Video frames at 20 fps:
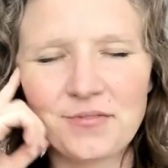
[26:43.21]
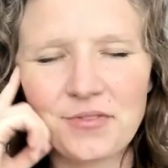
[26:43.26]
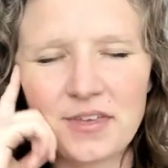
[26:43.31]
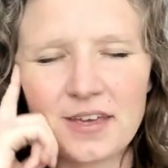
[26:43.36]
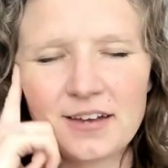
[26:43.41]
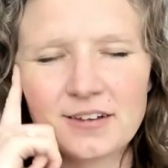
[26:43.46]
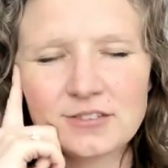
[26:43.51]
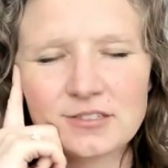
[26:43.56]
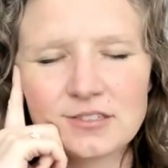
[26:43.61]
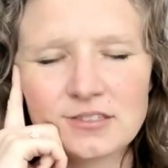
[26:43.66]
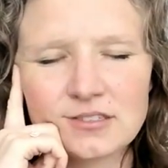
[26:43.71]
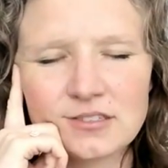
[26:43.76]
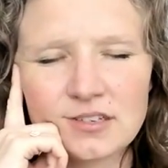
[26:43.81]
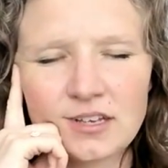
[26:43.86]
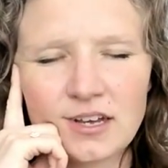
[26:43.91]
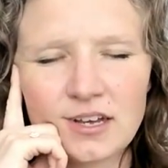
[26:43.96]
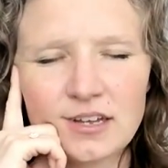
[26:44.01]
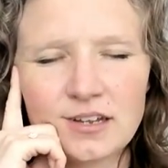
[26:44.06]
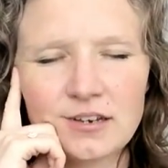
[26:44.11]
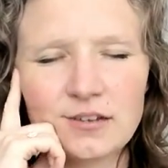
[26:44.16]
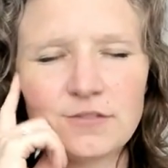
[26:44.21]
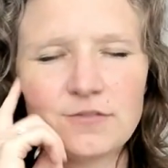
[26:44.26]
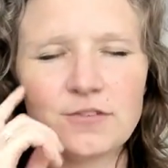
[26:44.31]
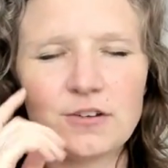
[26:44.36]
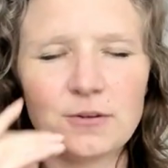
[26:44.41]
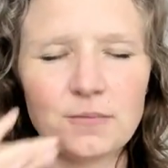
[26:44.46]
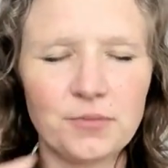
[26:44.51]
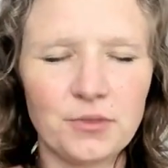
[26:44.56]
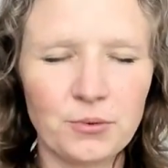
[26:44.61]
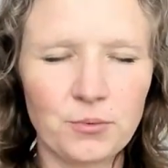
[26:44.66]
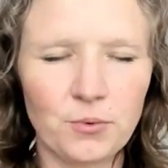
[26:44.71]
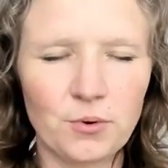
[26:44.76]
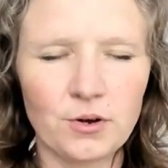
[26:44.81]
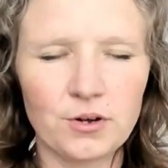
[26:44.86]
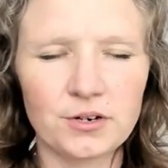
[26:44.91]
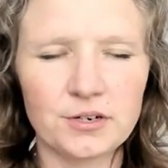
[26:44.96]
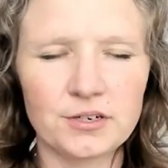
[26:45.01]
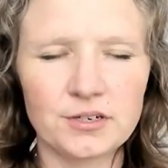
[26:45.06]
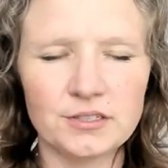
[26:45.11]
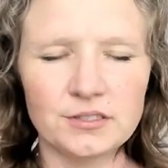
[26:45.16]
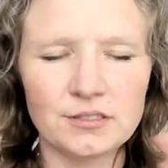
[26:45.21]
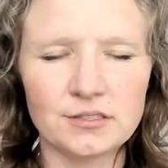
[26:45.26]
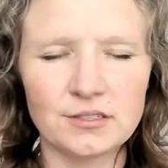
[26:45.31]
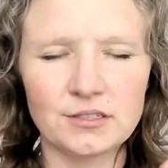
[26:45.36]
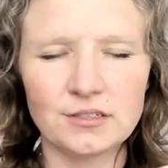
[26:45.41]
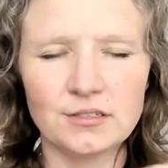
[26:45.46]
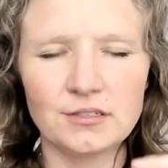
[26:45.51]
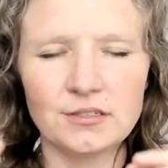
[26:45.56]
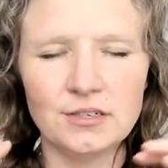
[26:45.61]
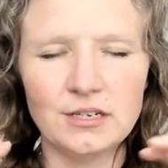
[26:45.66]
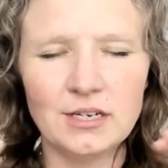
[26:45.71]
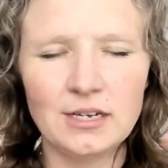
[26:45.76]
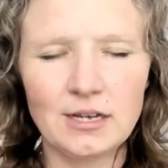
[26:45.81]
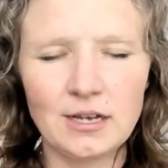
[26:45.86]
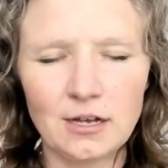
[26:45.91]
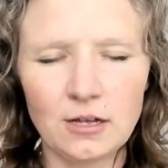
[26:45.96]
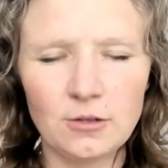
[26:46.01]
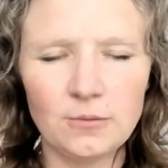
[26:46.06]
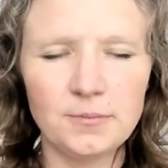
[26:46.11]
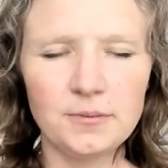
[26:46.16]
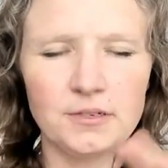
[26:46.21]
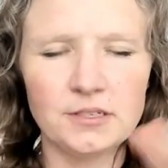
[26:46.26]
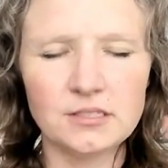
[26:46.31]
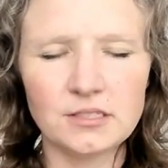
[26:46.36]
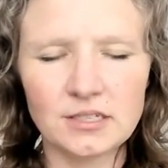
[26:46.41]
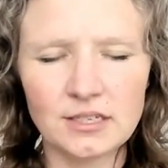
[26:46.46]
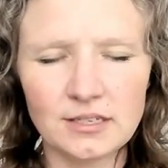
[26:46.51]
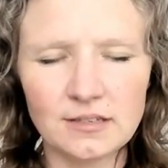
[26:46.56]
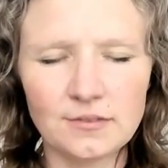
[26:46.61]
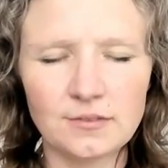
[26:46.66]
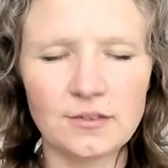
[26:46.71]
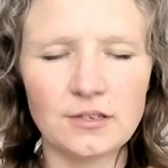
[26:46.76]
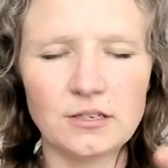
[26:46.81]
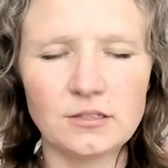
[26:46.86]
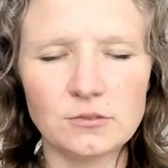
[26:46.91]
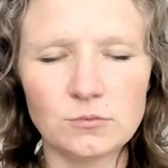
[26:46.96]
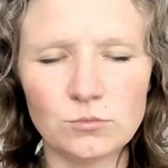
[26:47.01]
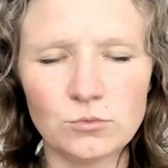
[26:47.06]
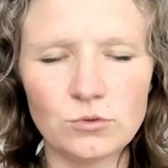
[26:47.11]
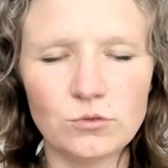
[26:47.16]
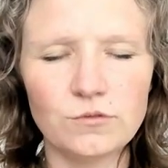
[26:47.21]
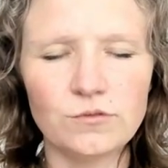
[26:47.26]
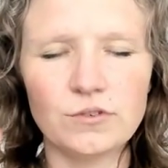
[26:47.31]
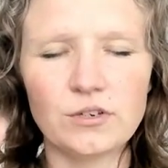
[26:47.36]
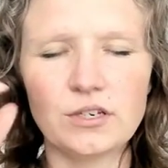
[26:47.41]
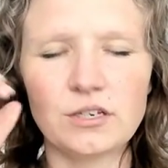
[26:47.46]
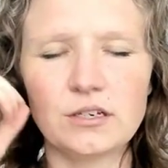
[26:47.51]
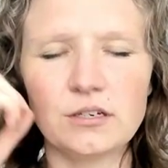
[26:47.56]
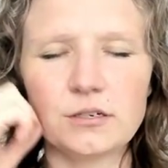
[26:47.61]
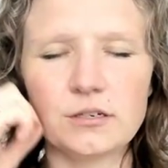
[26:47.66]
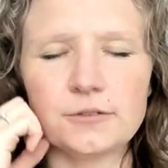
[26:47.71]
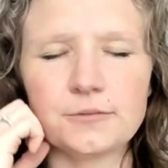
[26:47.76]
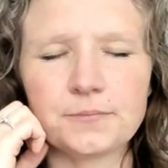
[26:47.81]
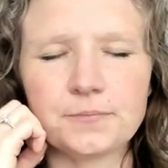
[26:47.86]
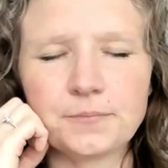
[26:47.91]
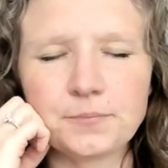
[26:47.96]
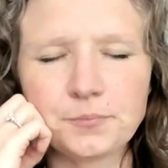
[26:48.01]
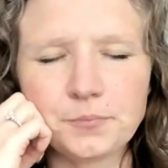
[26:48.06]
The house is kind of, um, the water is uh, helping to get things moving here.